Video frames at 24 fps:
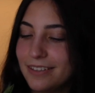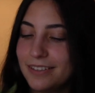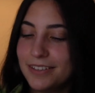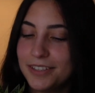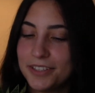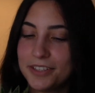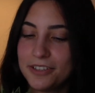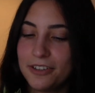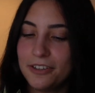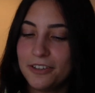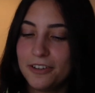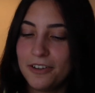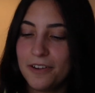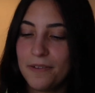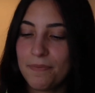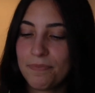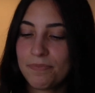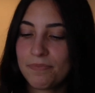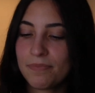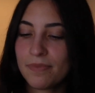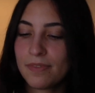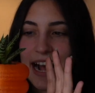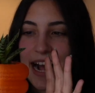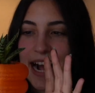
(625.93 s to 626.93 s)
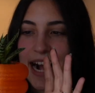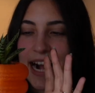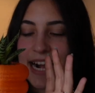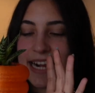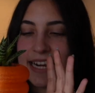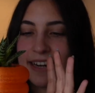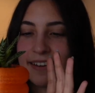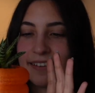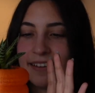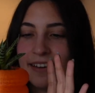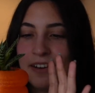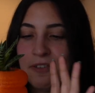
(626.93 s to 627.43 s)
So I
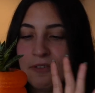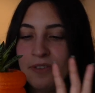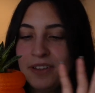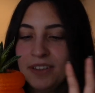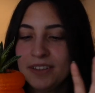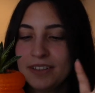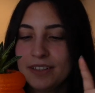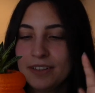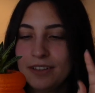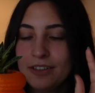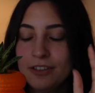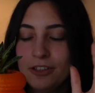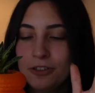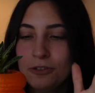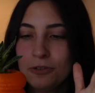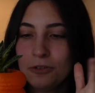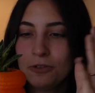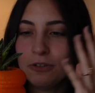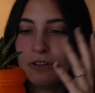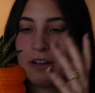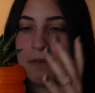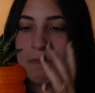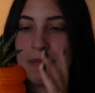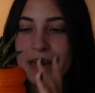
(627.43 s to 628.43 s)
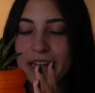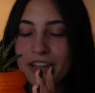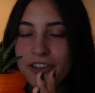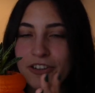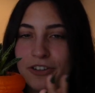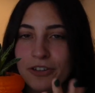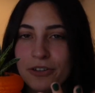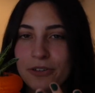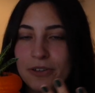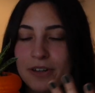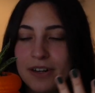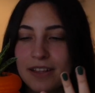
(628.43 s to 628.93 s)
really wanted to make
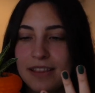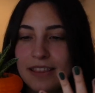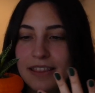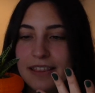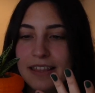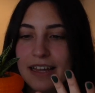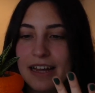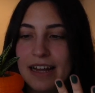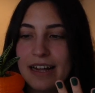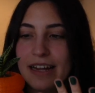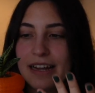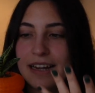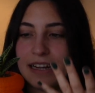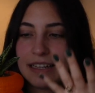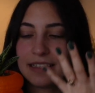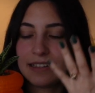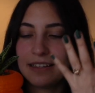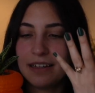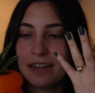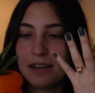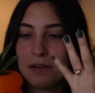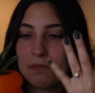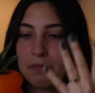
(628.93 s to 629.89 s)
sure that